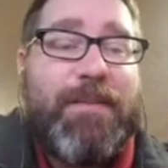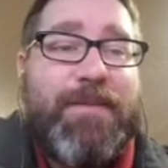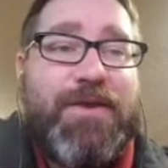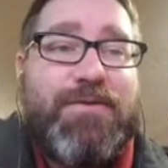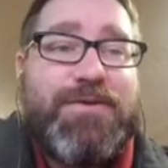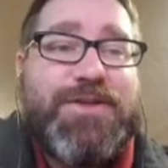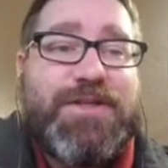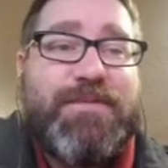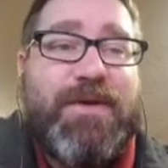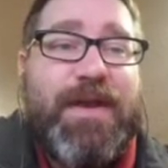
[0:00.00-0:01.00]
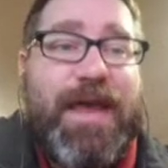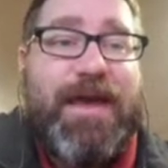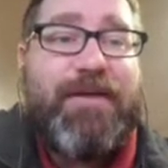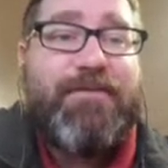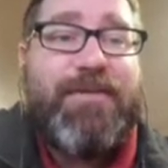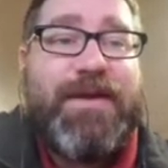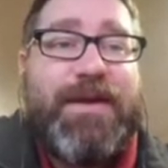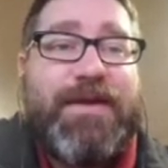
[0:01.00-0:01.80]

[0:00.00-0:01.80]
use just about every